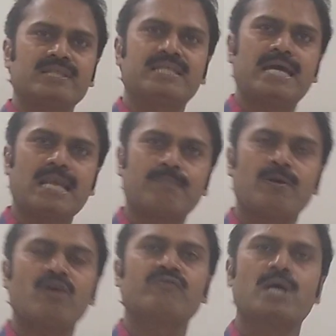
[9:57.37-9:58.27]
with the help
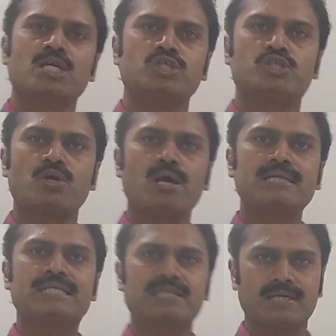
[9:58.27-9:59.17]
of
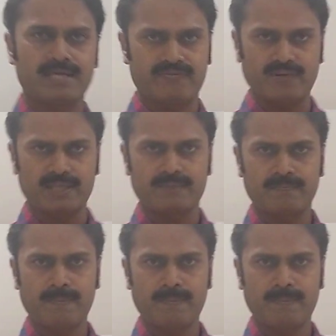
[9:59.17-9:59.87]
John Taylor effect.